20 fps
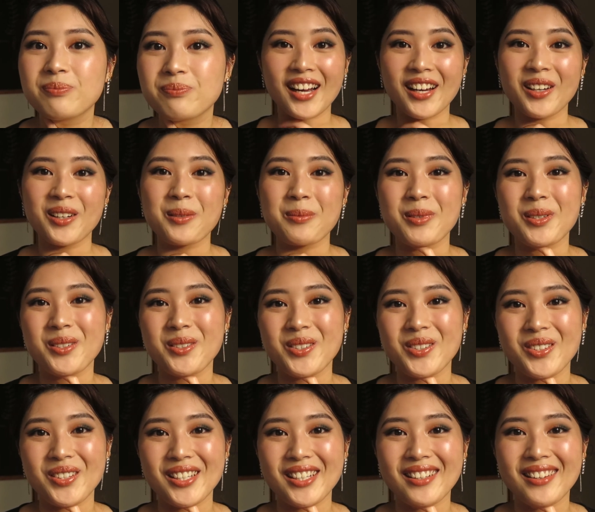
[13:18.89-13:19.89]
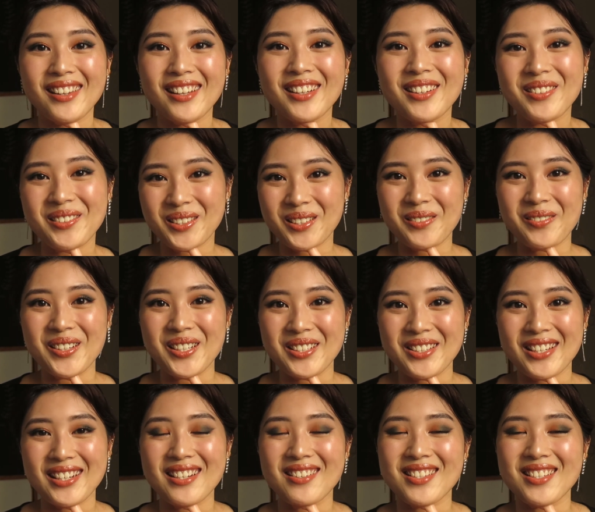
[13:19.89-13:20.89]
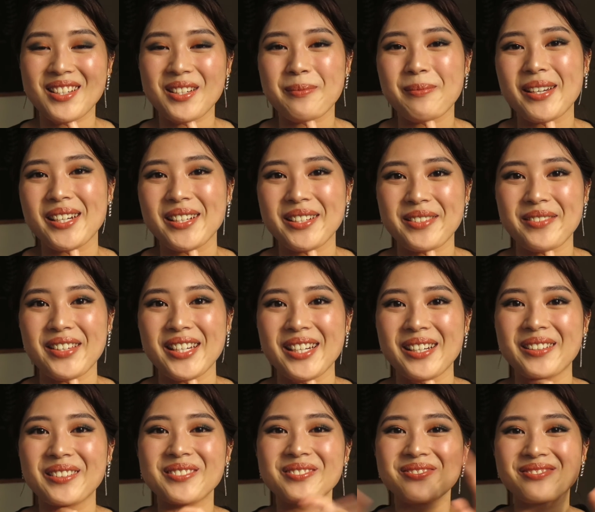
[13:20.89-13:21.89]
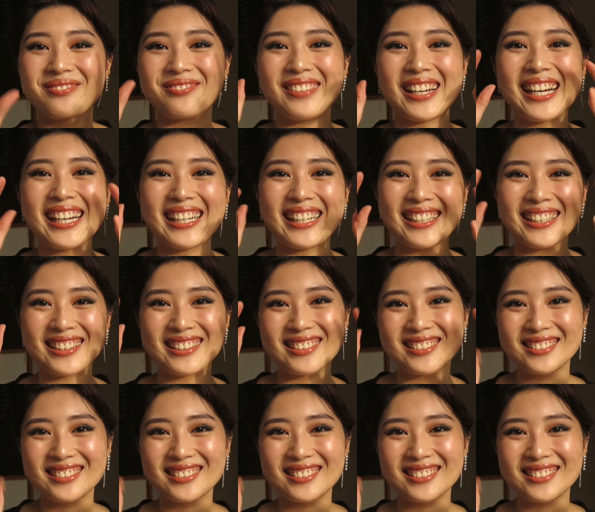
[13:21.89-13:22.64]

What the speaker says: I hope you enjoyed. Thank you so much and I'll see you in my next video. Bye!